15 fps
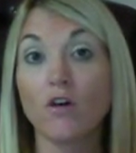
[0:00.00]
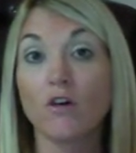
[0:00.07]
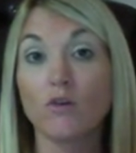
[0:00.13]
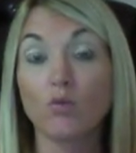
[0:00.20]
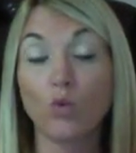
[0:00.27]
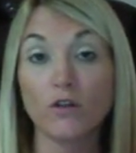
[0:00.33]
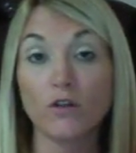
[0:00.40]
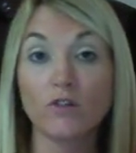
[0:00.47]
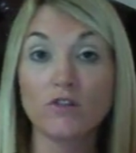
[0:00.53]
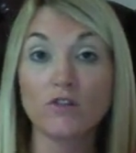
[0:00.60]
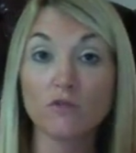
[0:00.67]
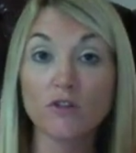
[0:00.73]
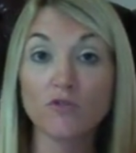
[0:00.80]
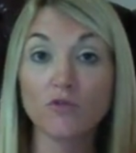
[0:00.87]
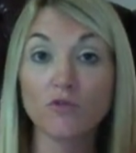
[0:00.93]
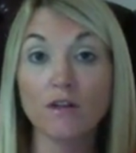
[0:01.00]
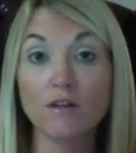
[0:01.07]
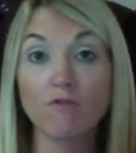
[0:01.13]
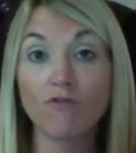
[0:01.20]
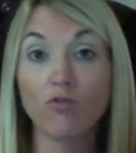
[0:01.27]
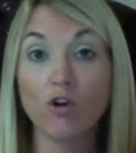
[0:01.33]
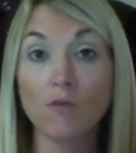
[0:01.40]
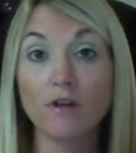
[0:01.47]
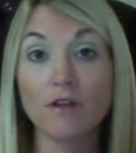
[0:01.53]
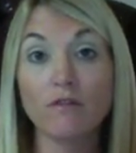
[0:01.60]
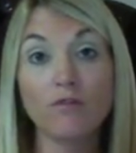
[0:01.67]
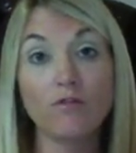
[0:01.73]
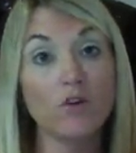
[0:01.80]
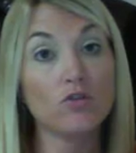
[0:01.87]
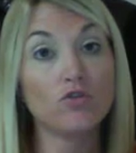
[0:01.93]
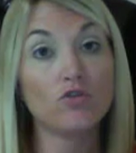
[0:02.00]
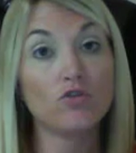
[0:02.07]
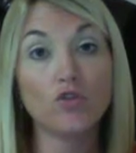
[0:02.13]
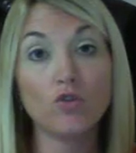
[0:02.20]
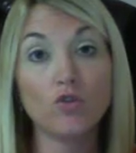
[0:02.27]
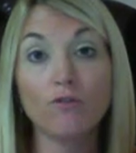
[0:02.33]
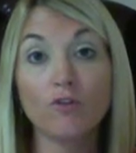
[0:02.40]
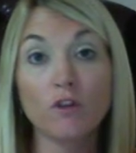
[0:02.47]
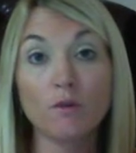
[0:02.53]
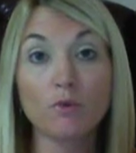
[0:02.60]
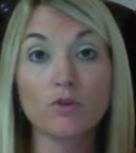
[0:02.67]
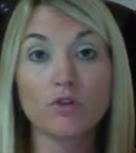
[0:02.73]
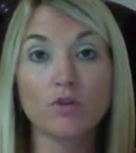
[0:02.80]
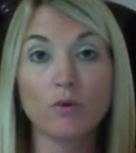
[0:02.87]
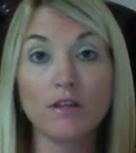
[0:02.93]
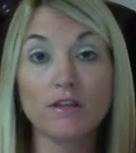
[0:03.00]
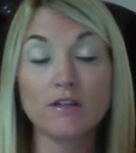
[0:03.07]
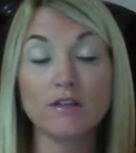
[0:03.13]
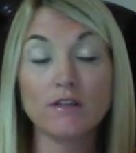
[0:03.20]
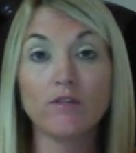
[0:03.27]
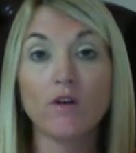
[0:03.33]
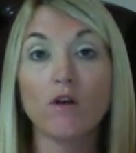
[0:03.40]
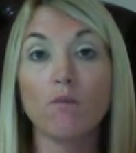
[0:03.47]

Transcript: 1 source for the informative, 2 for the persuasive.